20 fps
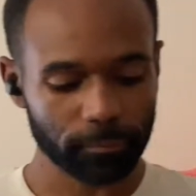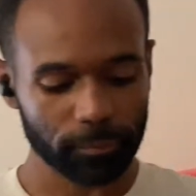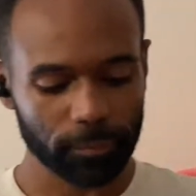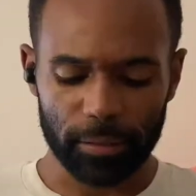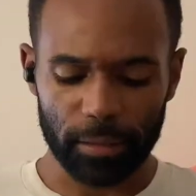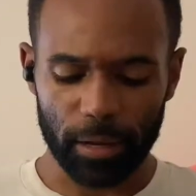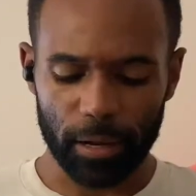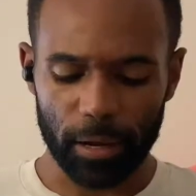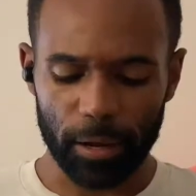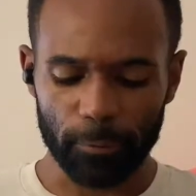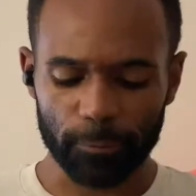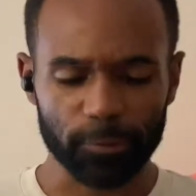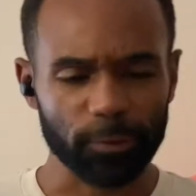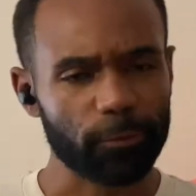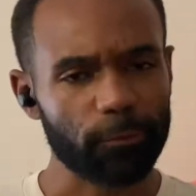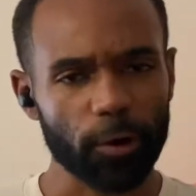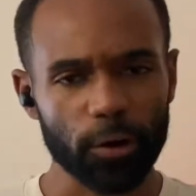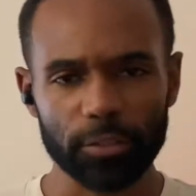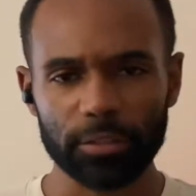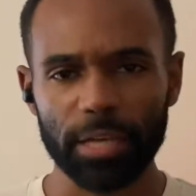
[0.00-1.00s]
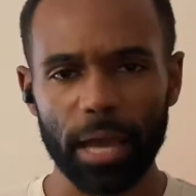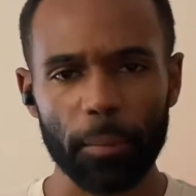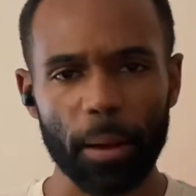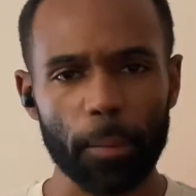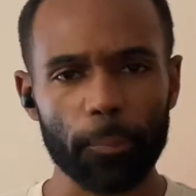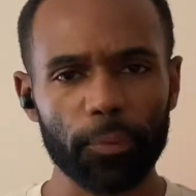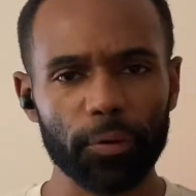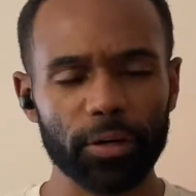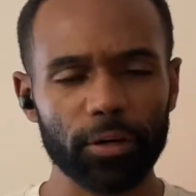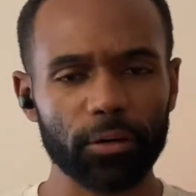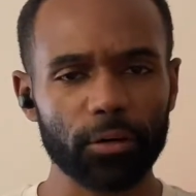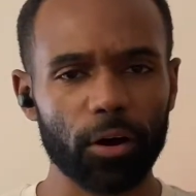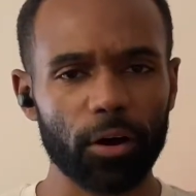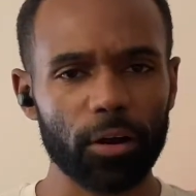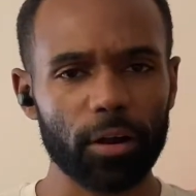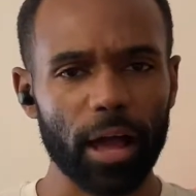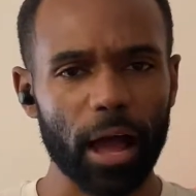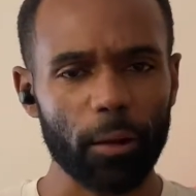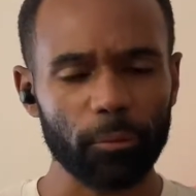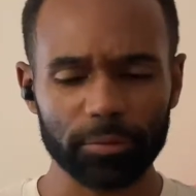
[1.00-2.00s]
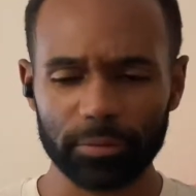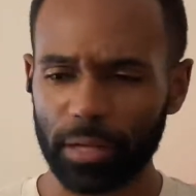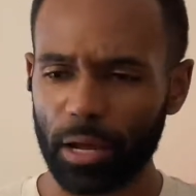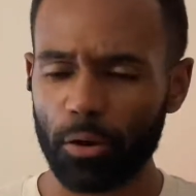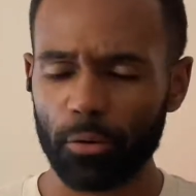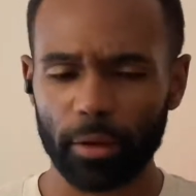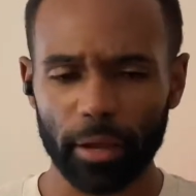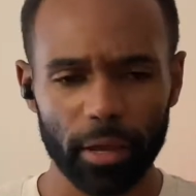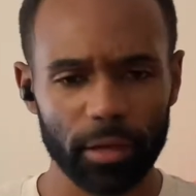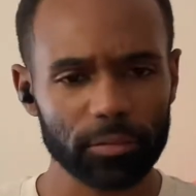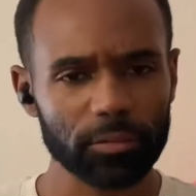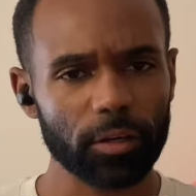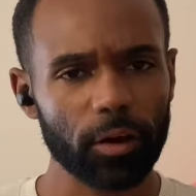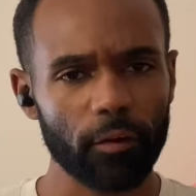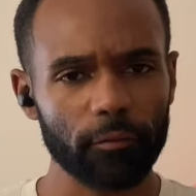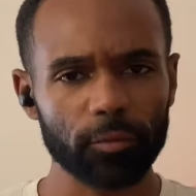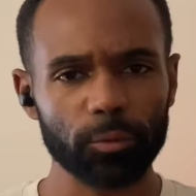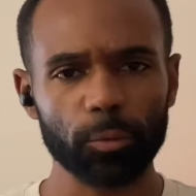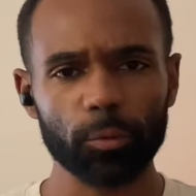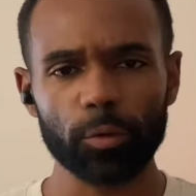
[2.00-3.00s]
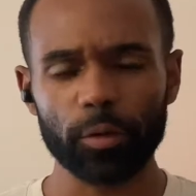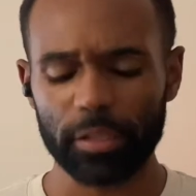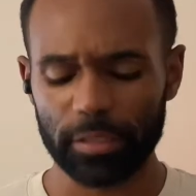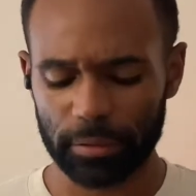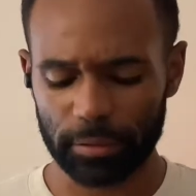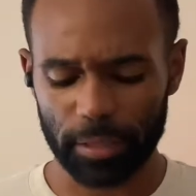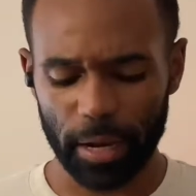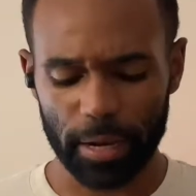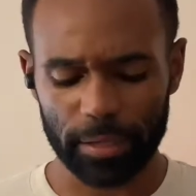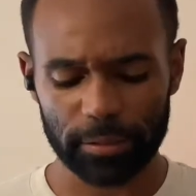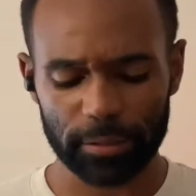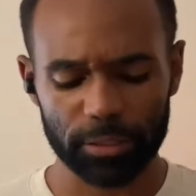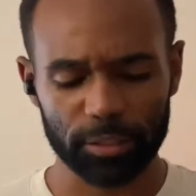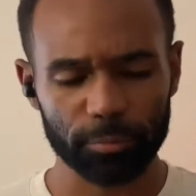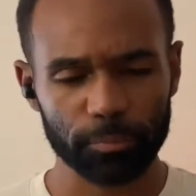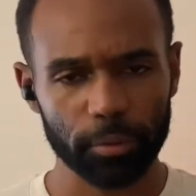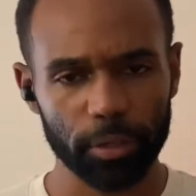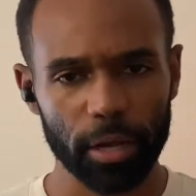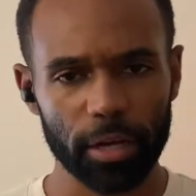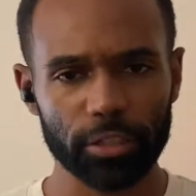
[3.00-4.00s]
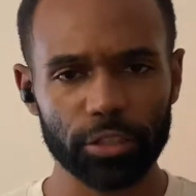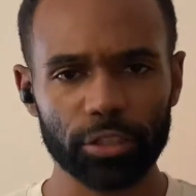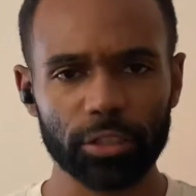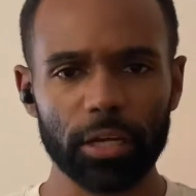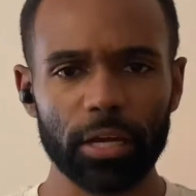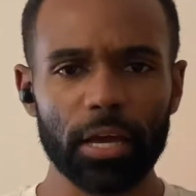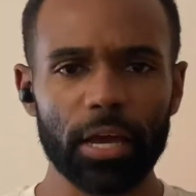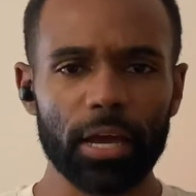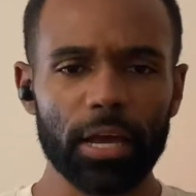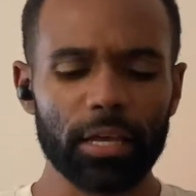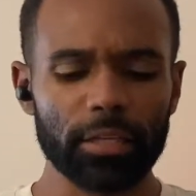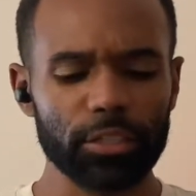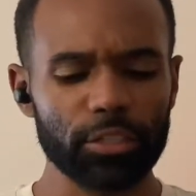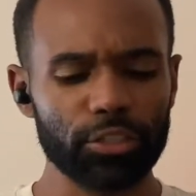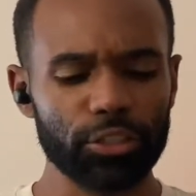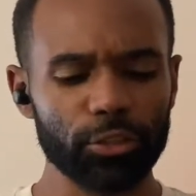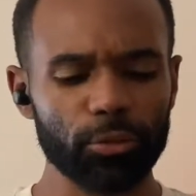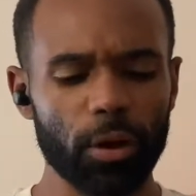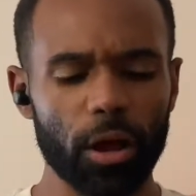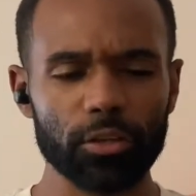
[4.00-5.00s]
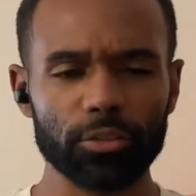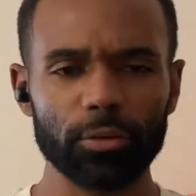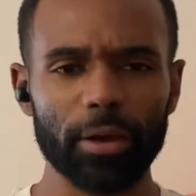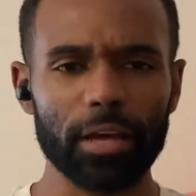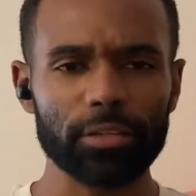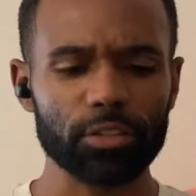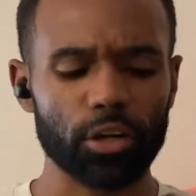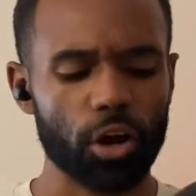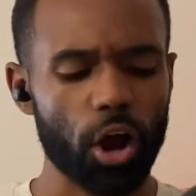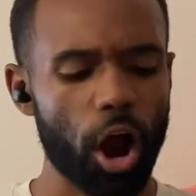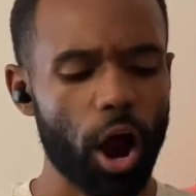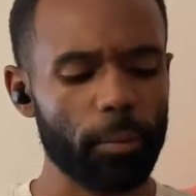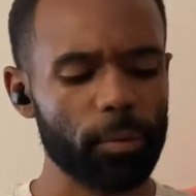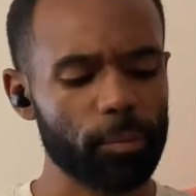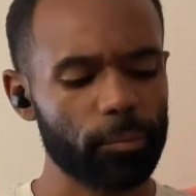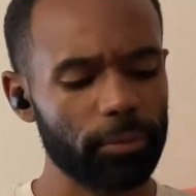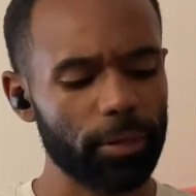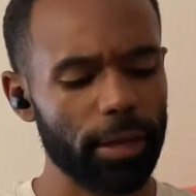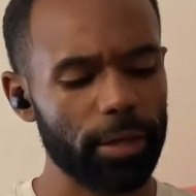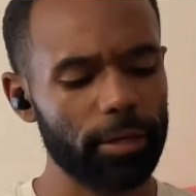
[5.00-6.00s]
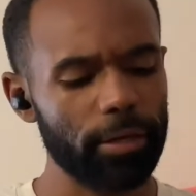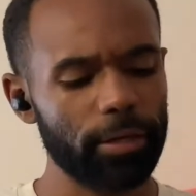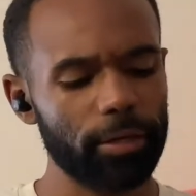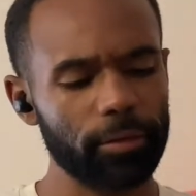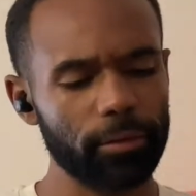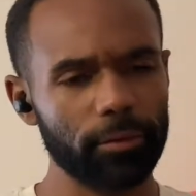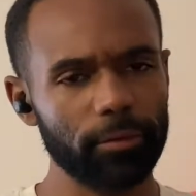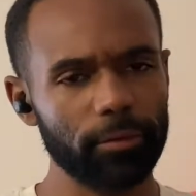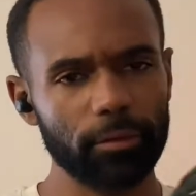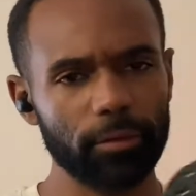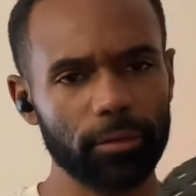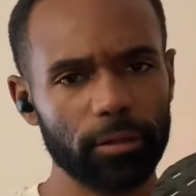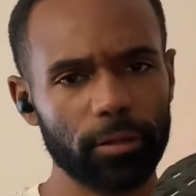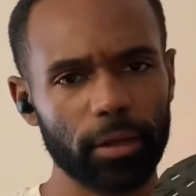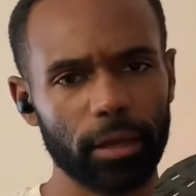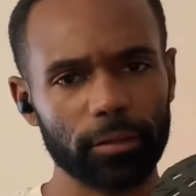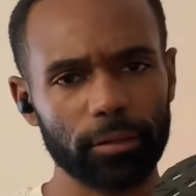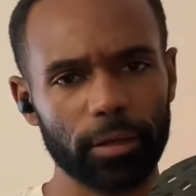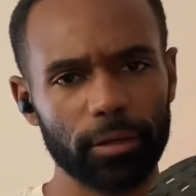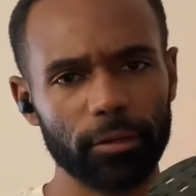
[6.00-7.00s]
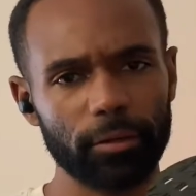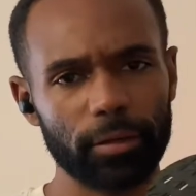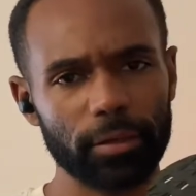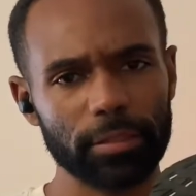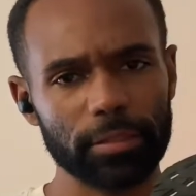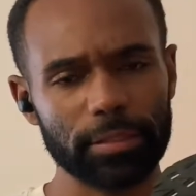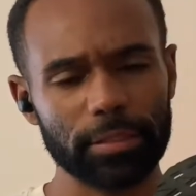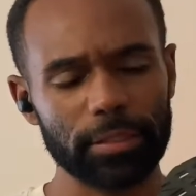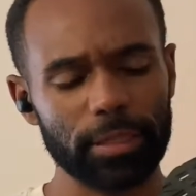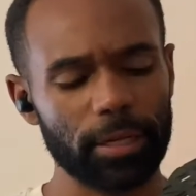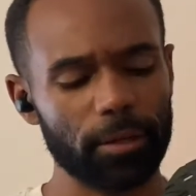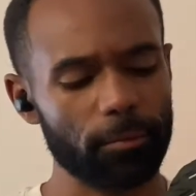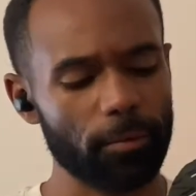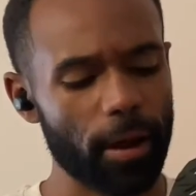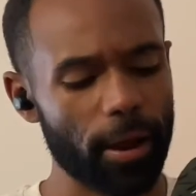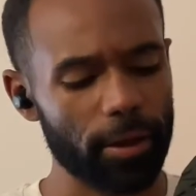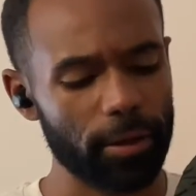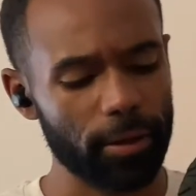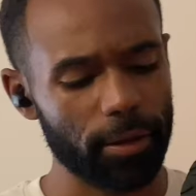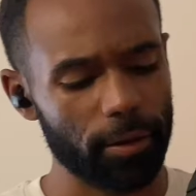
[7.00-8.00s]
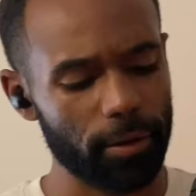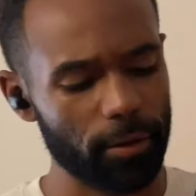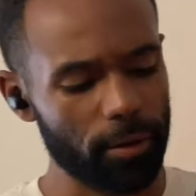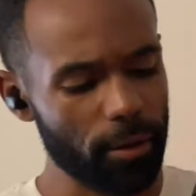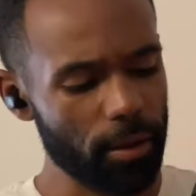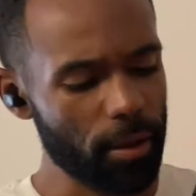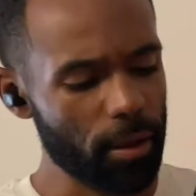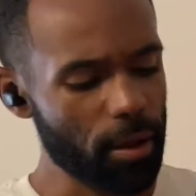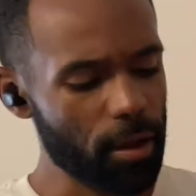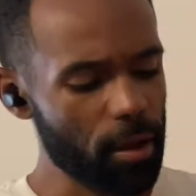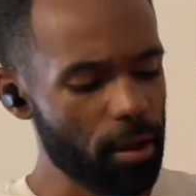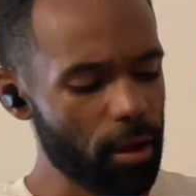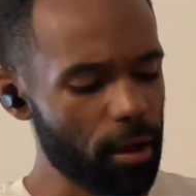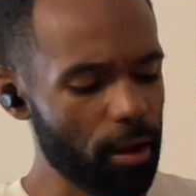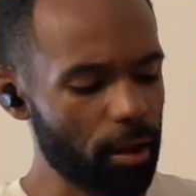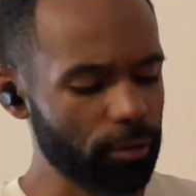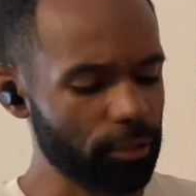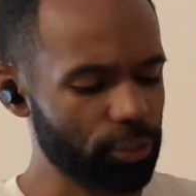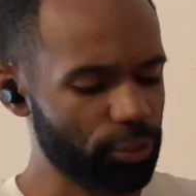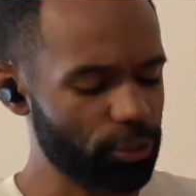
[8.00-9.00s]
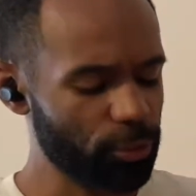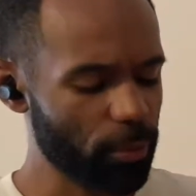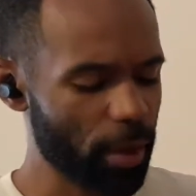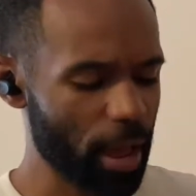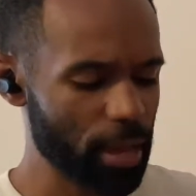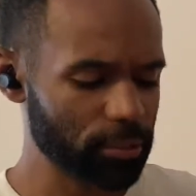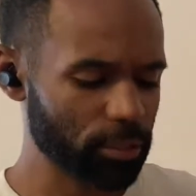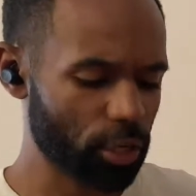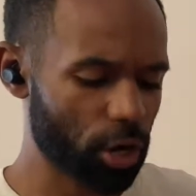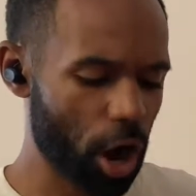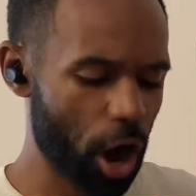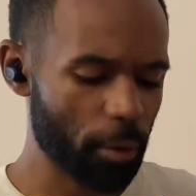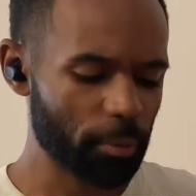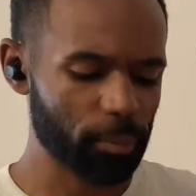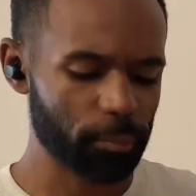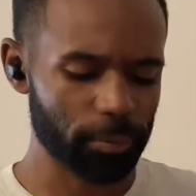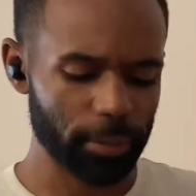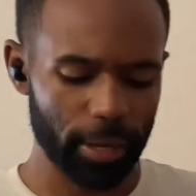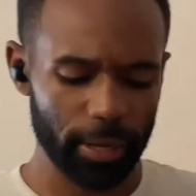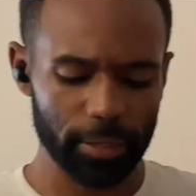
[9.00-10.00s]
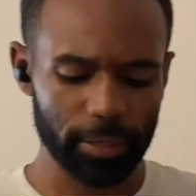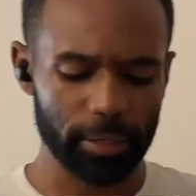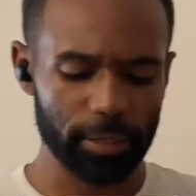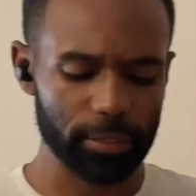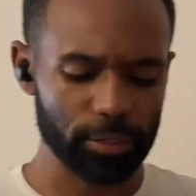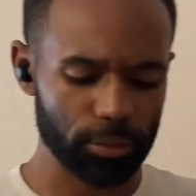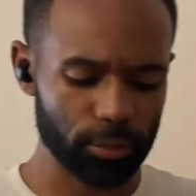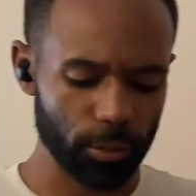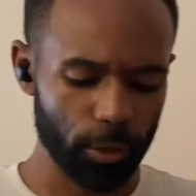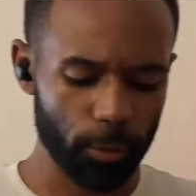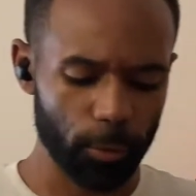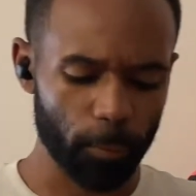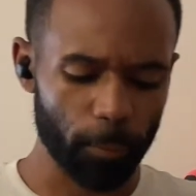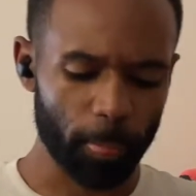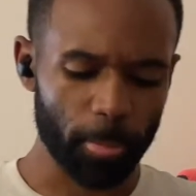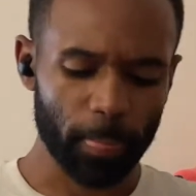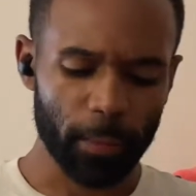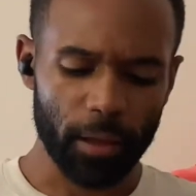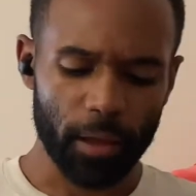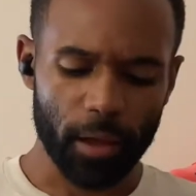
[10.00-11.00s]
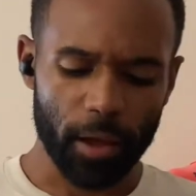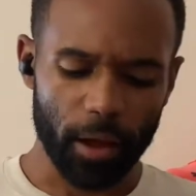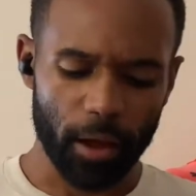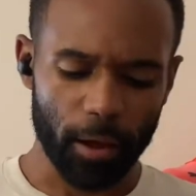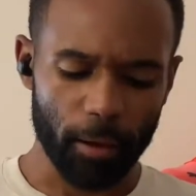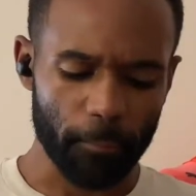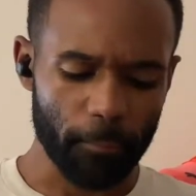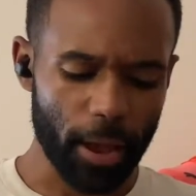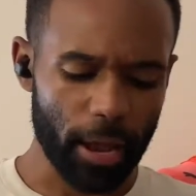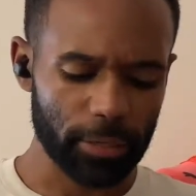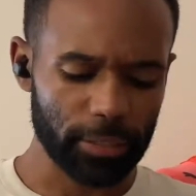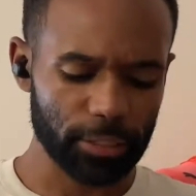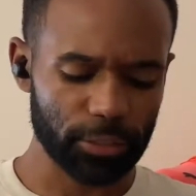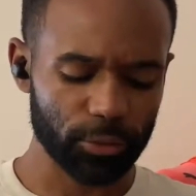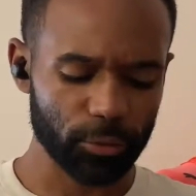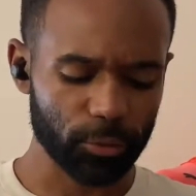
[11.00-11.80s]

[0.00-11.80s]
The first time I put it on, I was like, okay, it's comfortable, it's nice, it's plush. This shoe also has a carbon plate in it. I think you can see it right here. The shoe has a carbon plate in it. So my initial